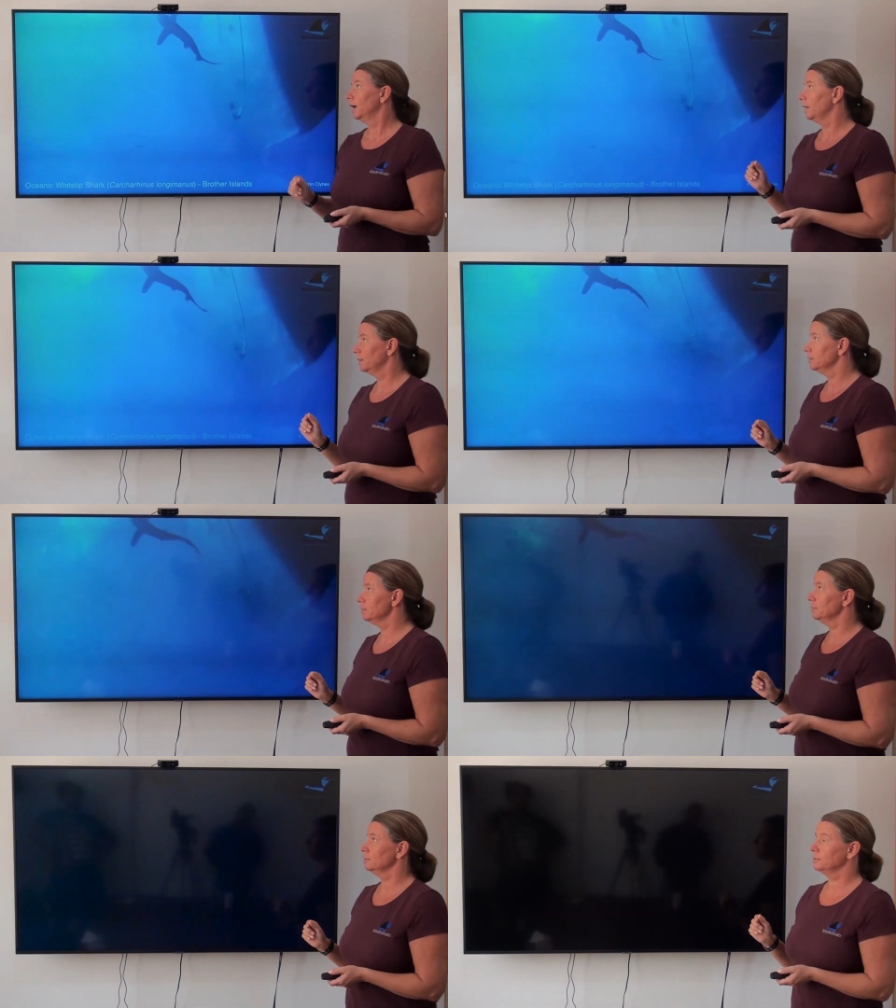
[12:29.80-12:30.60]
And this
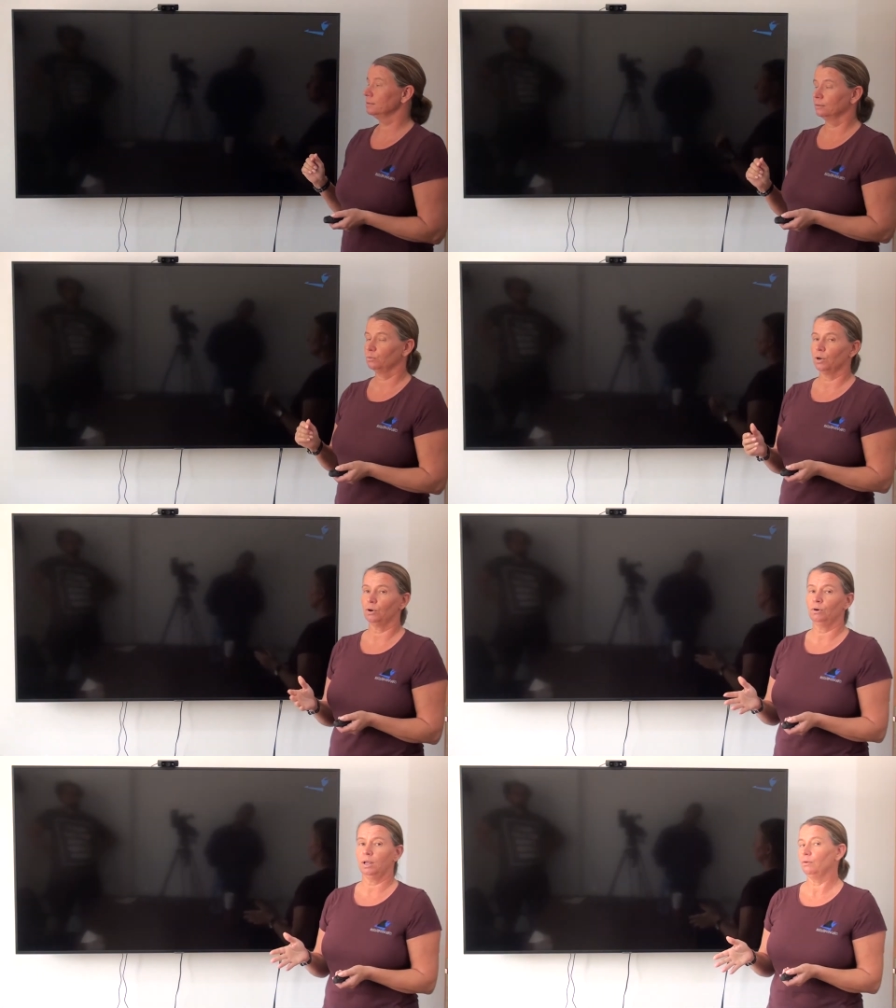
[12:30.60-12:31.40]
is where
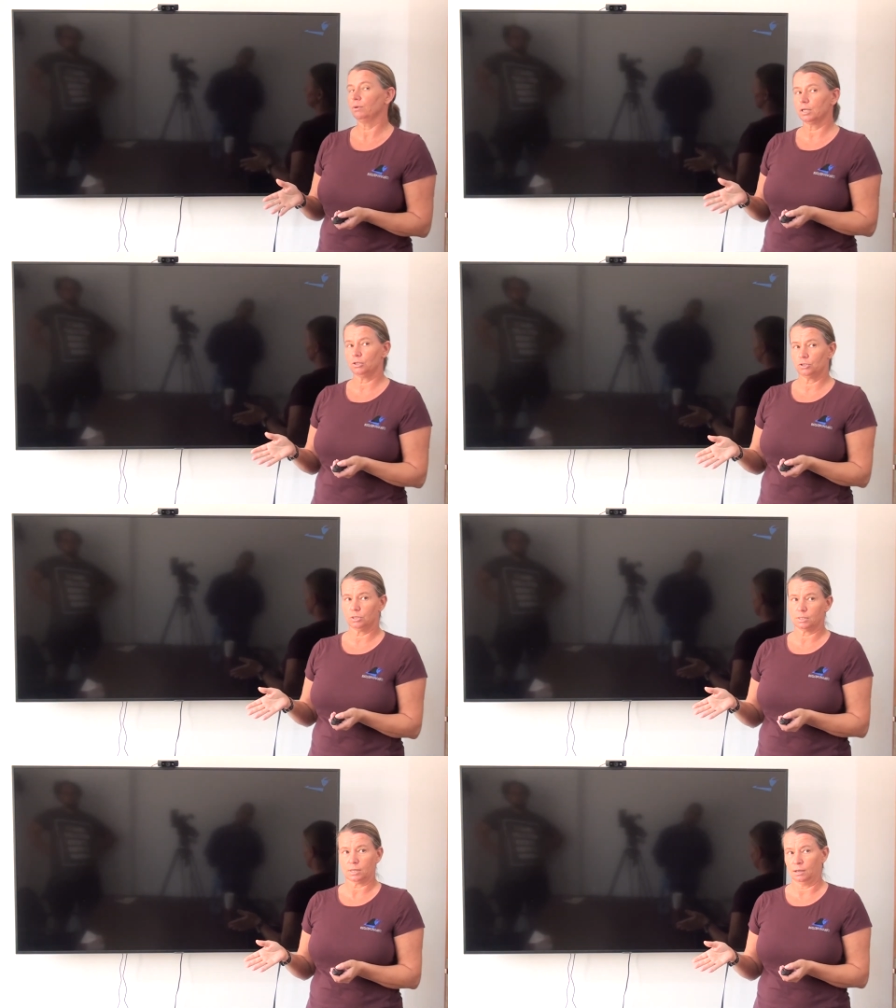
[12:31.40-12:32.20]
all our
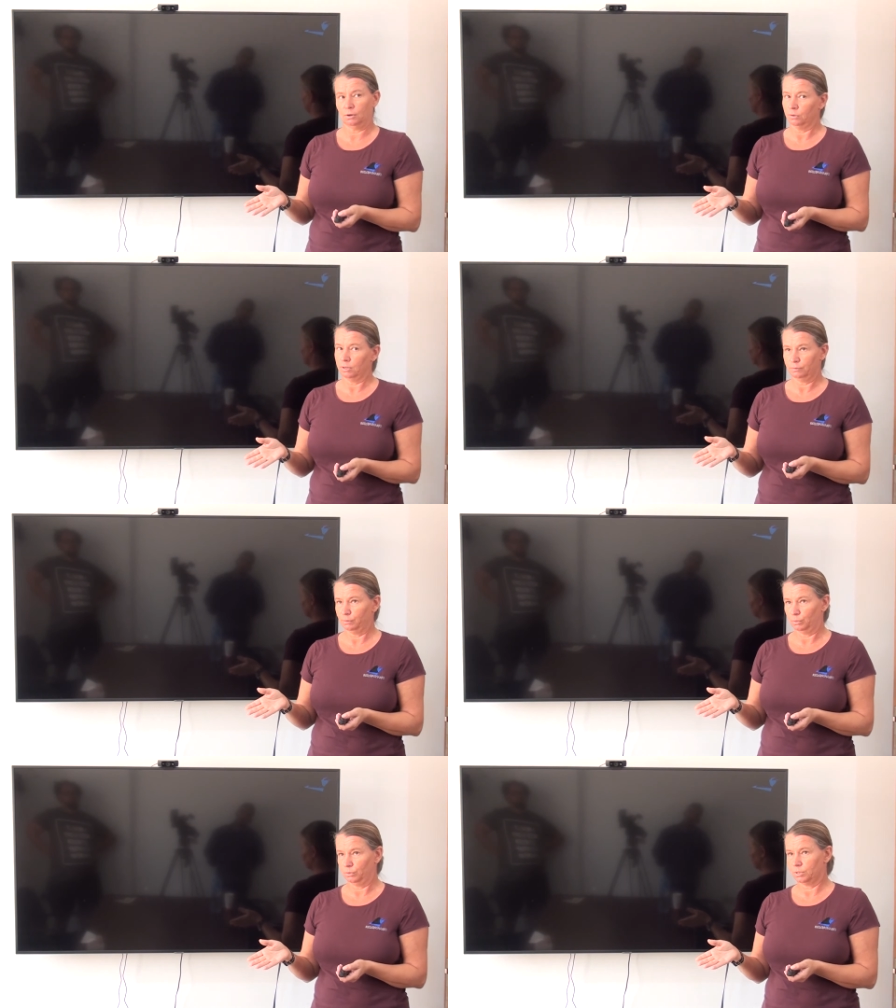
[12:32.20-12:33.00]
kitchens are, on
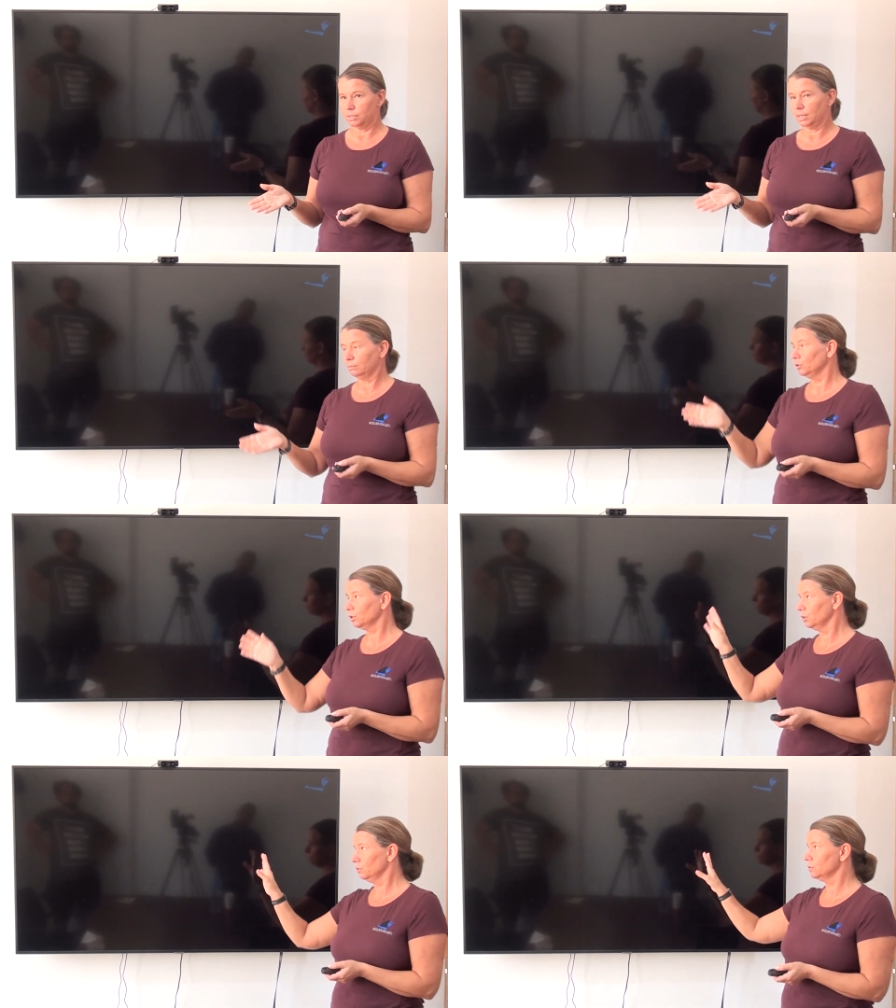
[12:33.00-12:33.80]
liverboards. And I'm
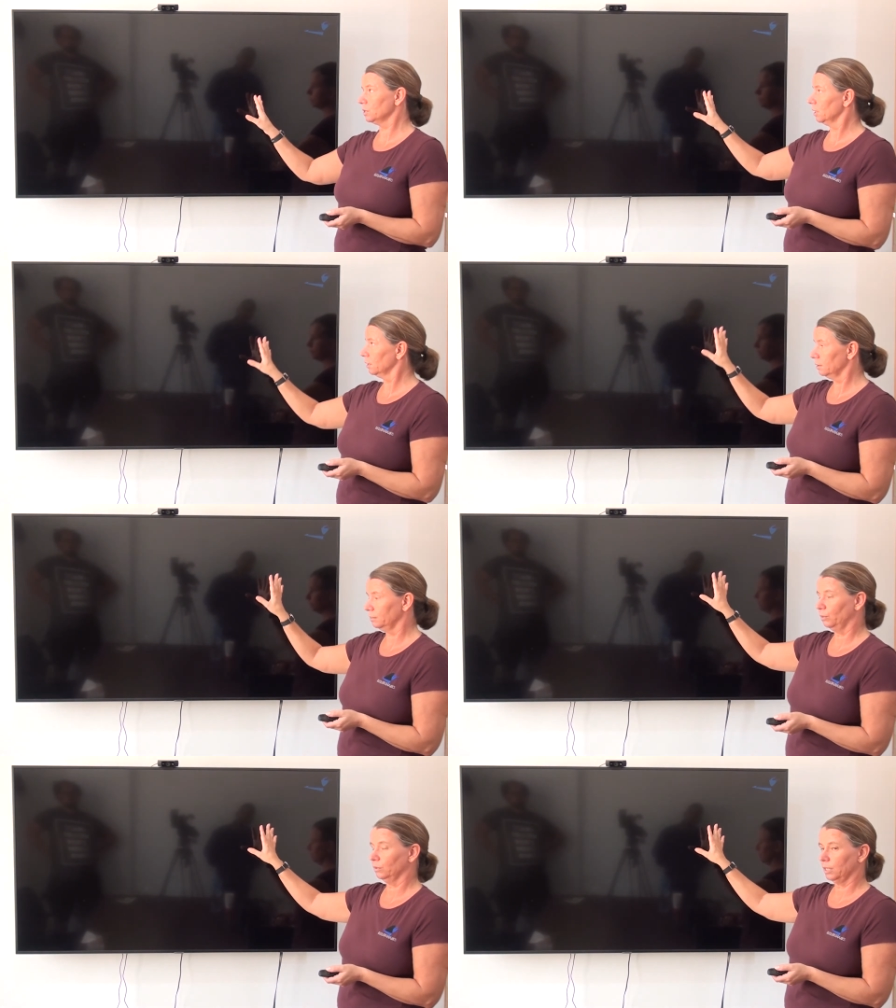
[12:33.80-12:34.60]
not accusing the
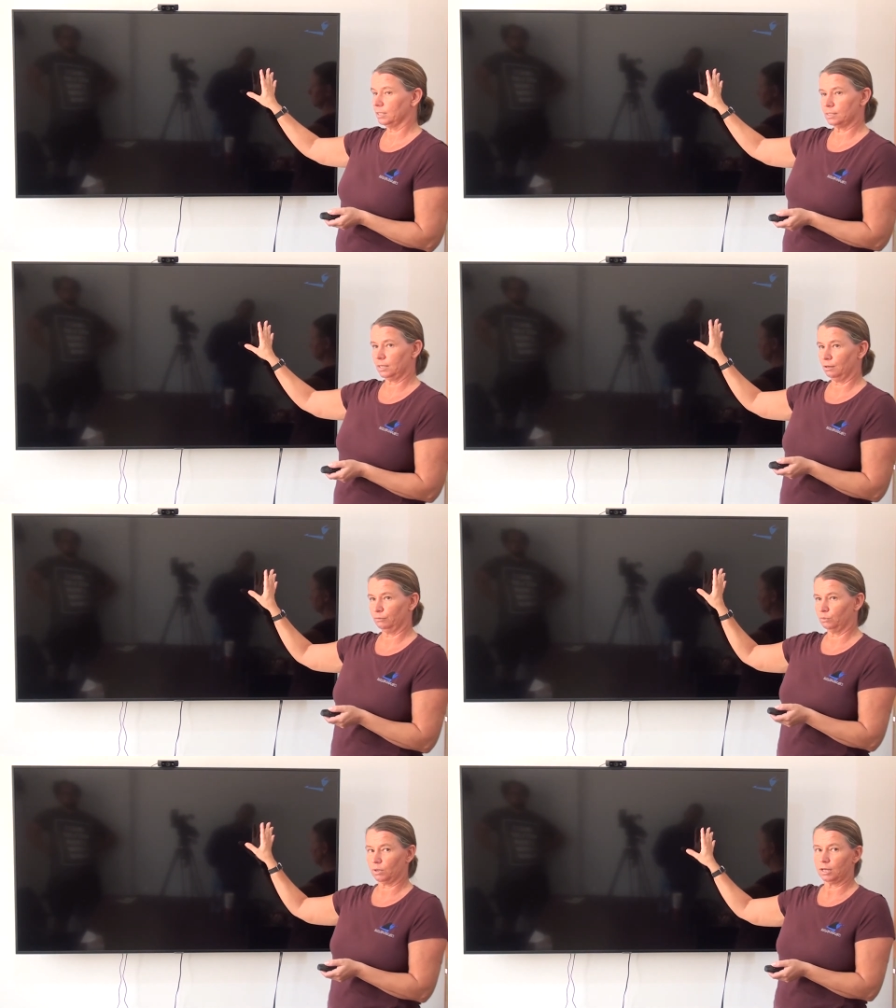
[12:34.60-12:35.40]
boat that is there
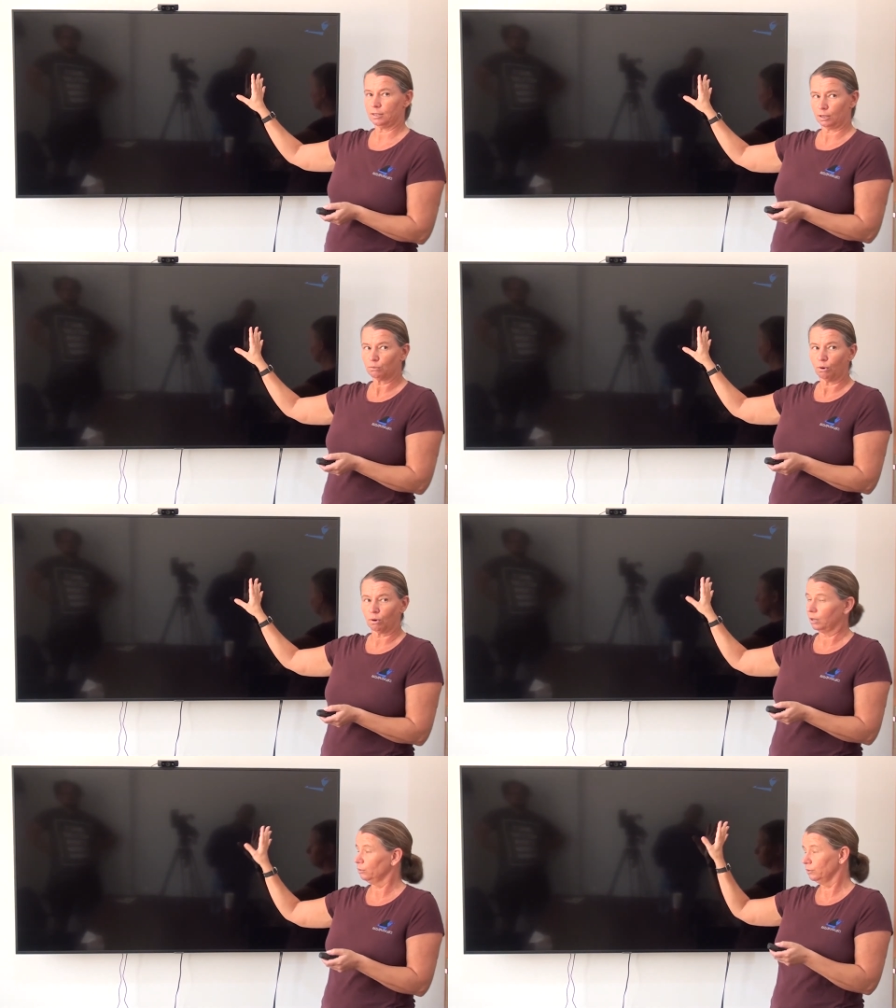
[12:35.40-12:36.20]
of doing anything
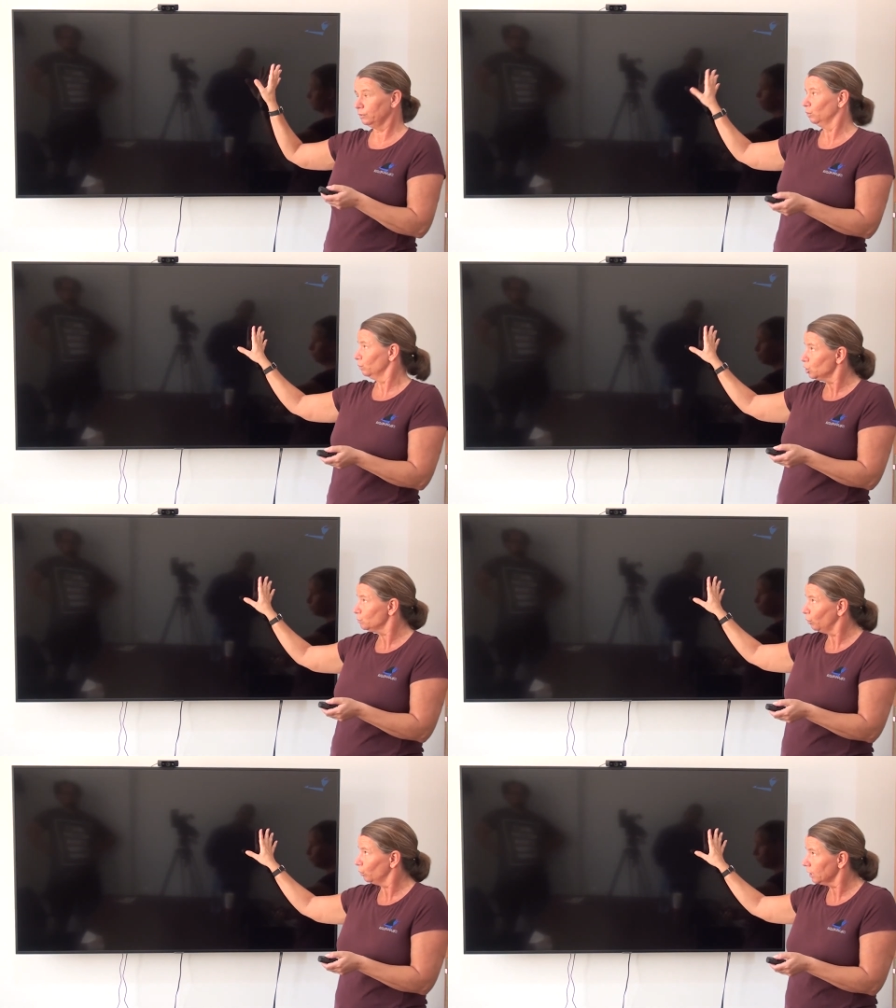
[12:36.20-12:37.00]
wrong. I don't even know which
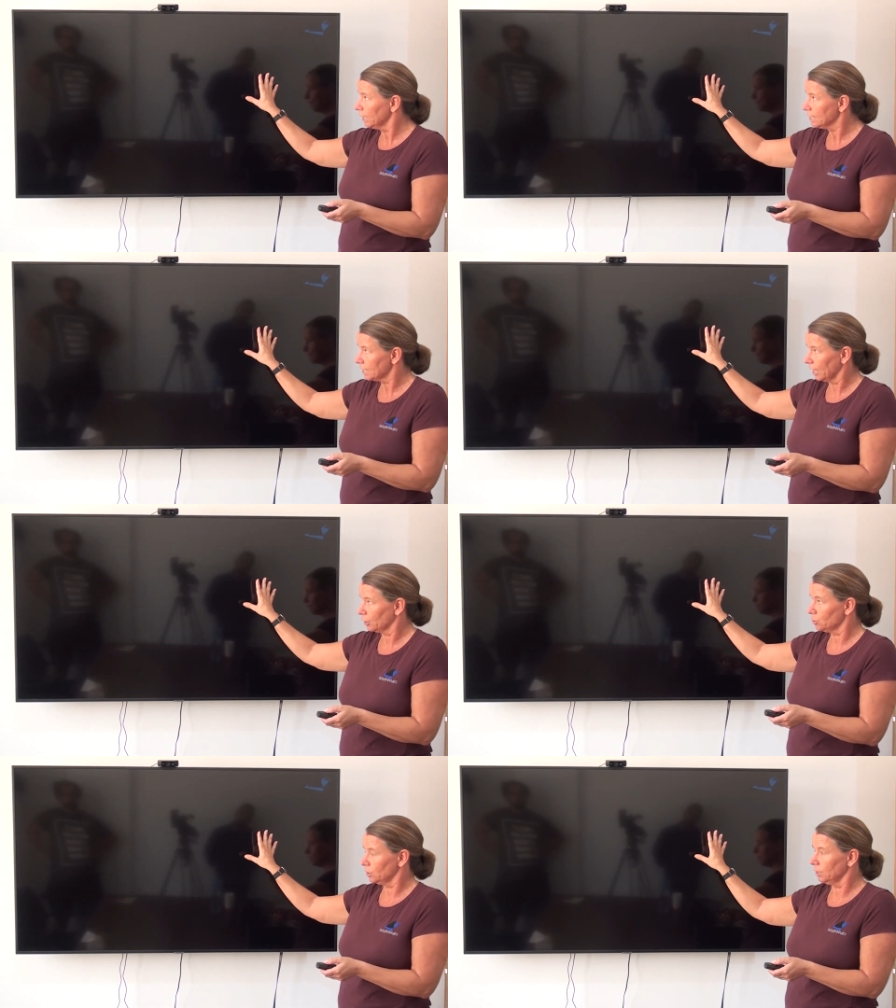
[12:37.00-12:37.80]
boat it is,
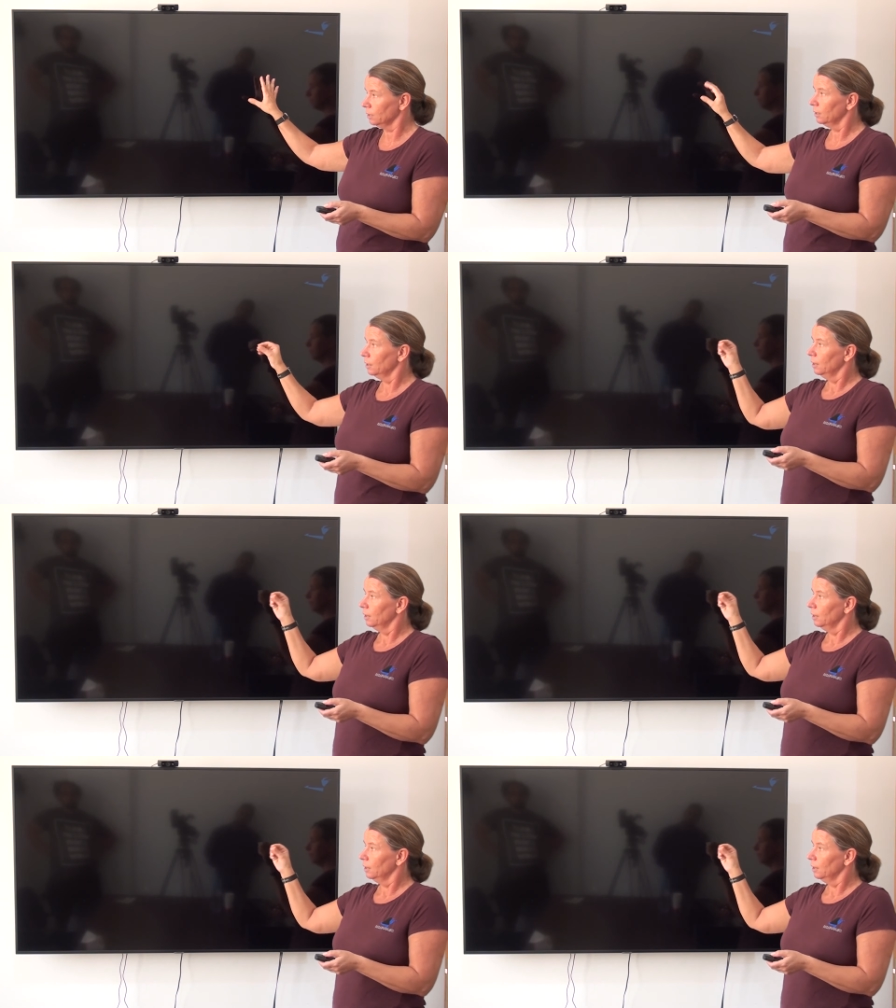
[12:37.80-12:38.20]
actually.